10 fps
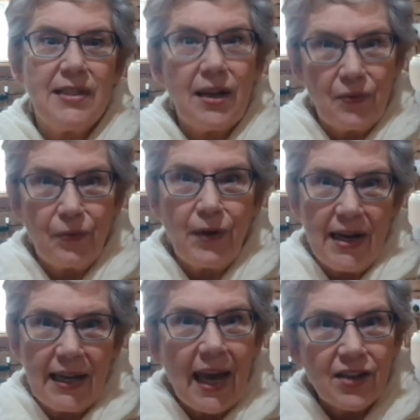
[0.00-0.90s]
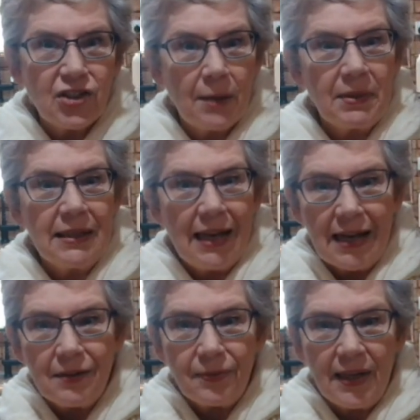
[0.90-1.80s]
debt-free, cashed up, and
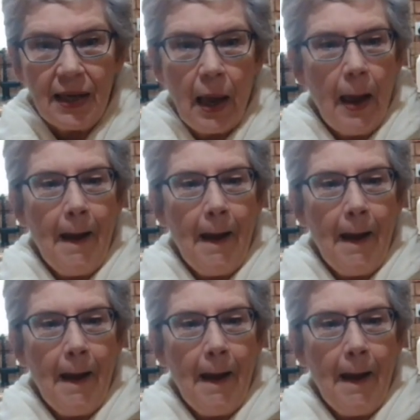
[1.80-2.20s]
laughing,